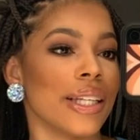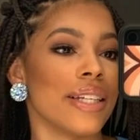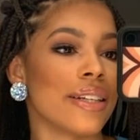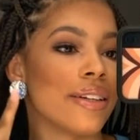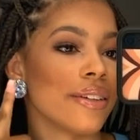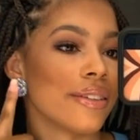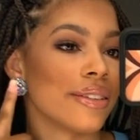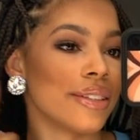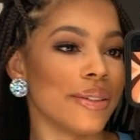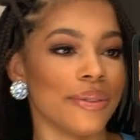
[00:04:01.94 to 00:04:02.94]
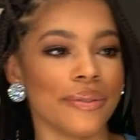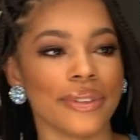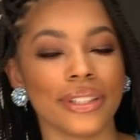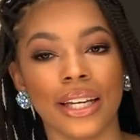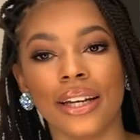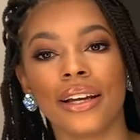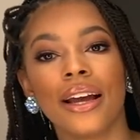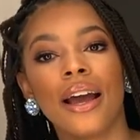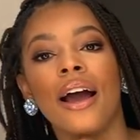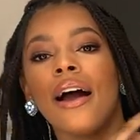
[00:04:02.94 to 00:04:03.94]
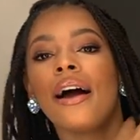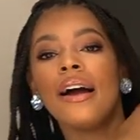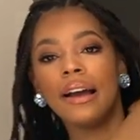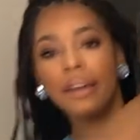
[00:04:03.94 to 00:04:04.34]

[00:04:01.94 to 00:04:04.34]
these and they're so stunning. I